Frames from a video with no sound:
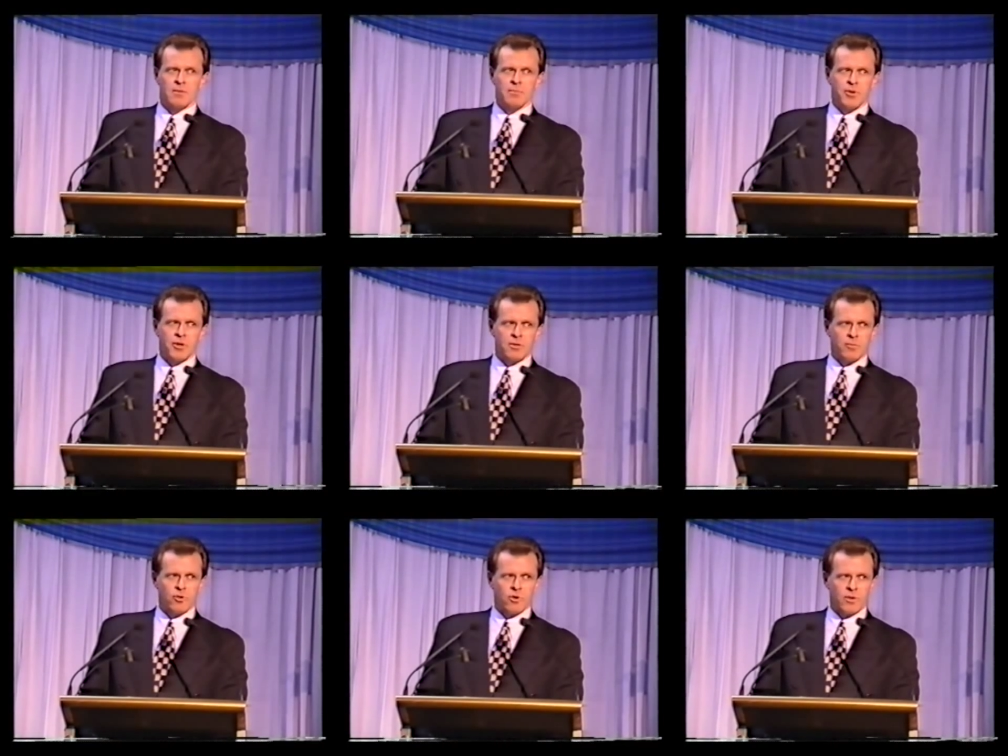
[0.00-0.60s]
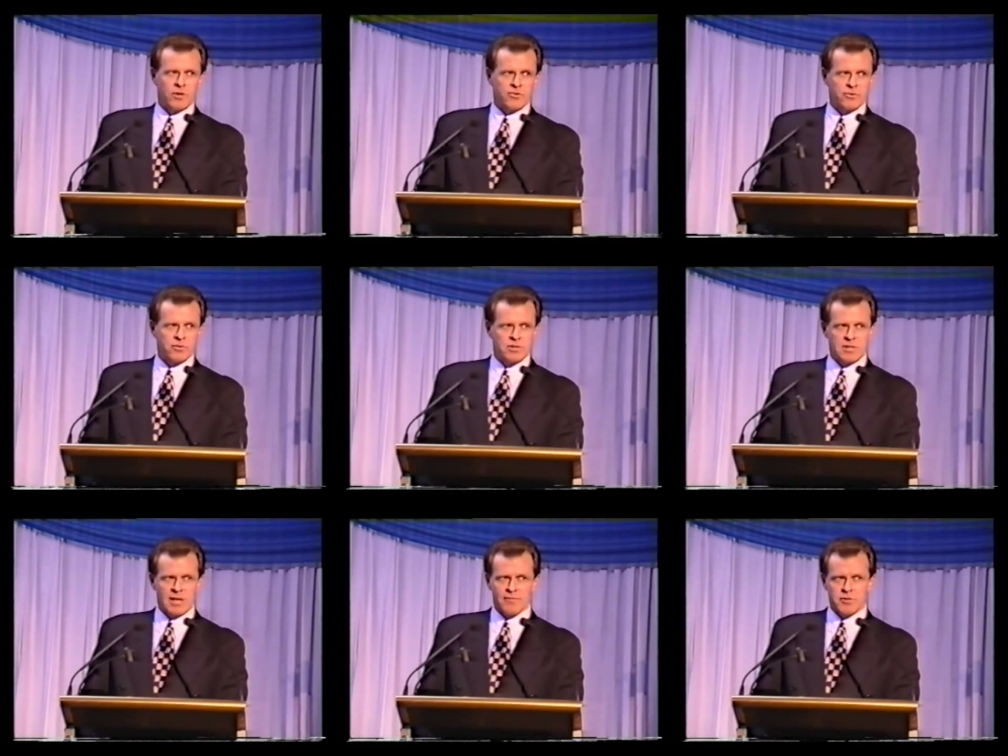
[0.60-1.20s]
Peter Moore went through
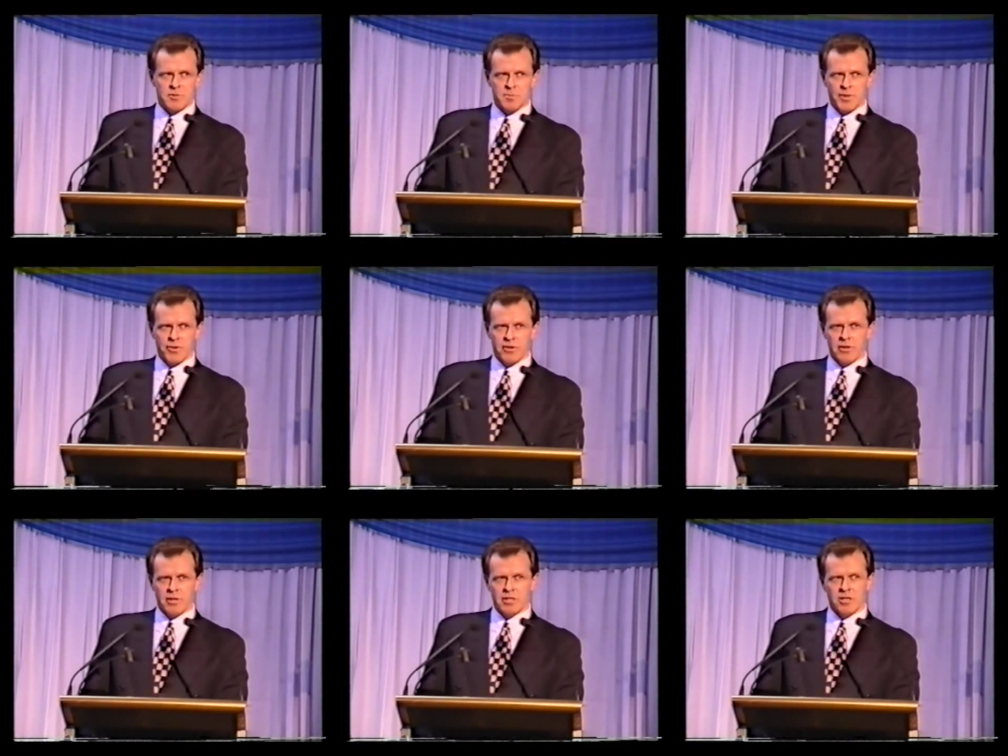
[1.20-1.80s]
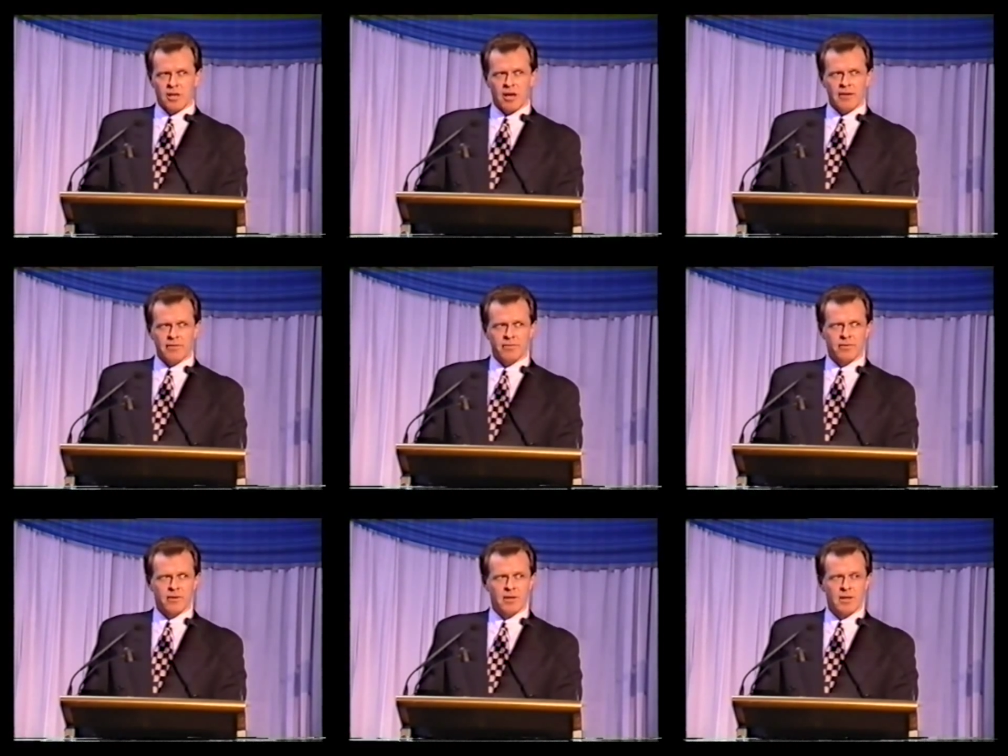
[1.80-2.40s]
the toughest period in his life
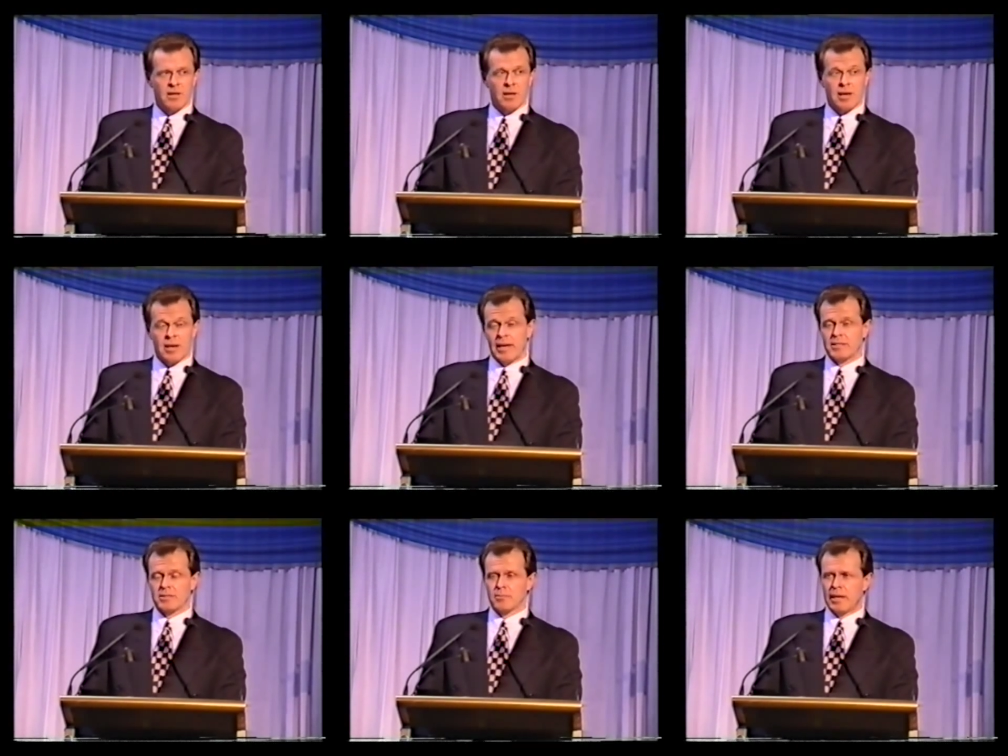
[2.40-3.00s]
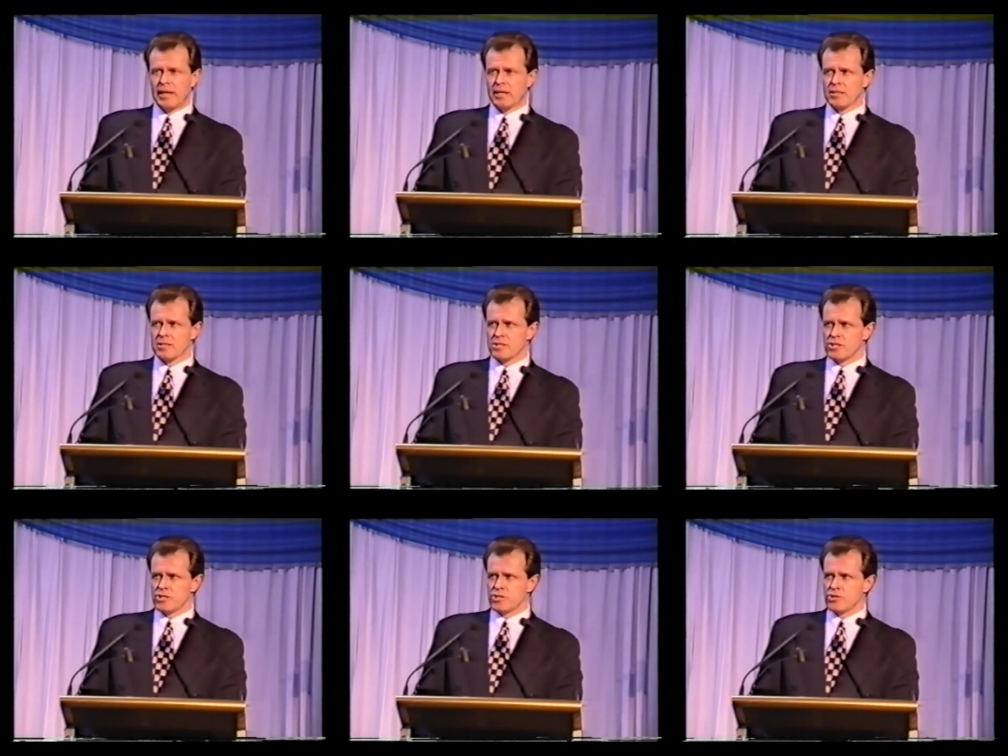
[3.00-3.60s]
and had to make a
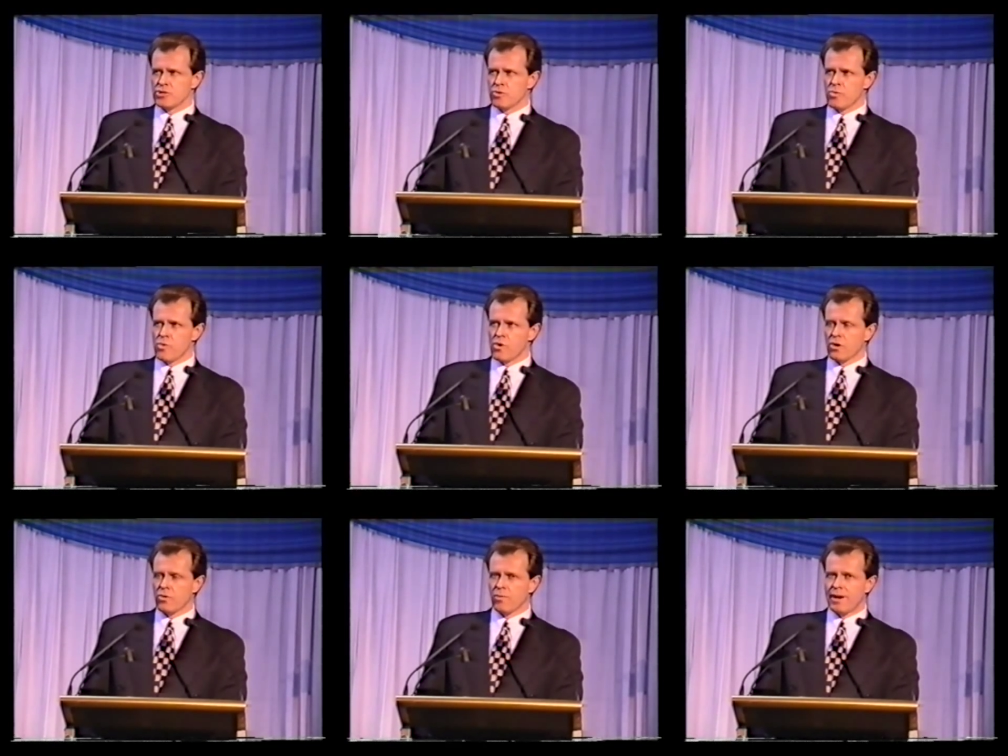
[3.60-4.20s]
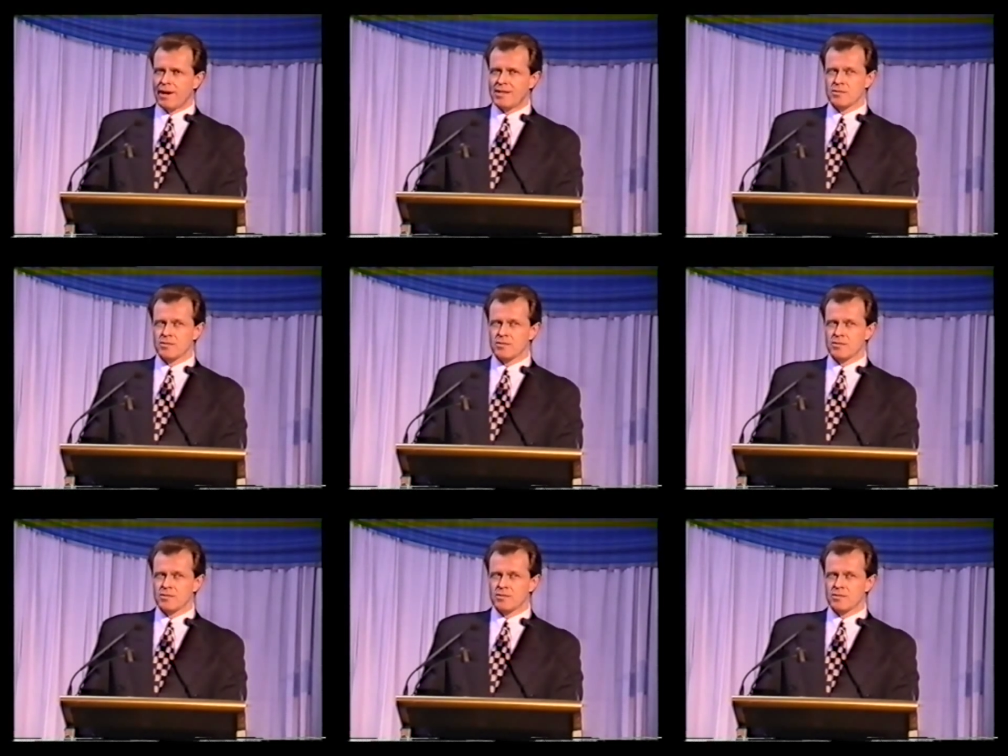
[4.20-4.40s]
decision to walk away